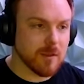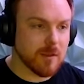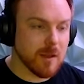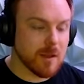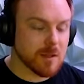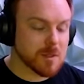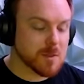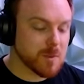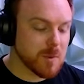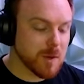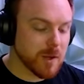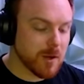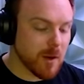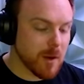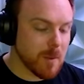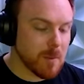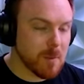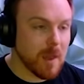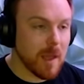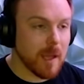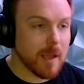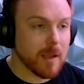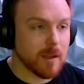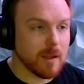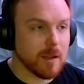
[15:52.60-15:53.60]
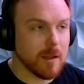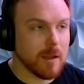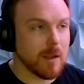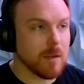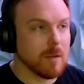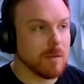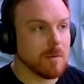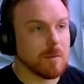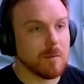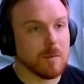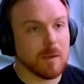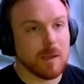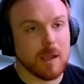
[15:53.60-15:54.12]
was a pretty great play. You
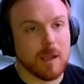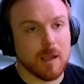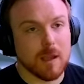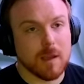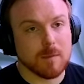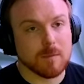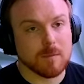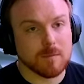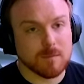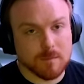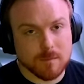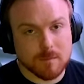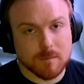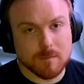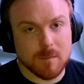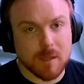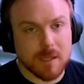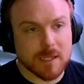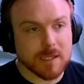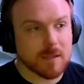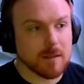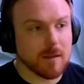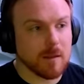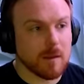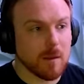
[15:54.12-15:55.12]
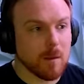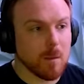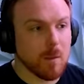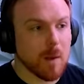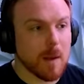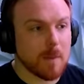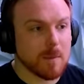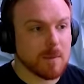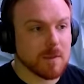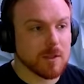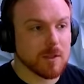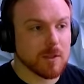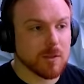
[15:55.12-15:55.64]
know, we uh, basically
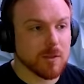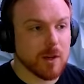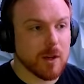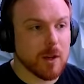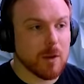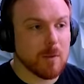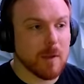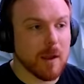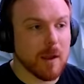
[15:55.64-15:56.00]
wiped a trio by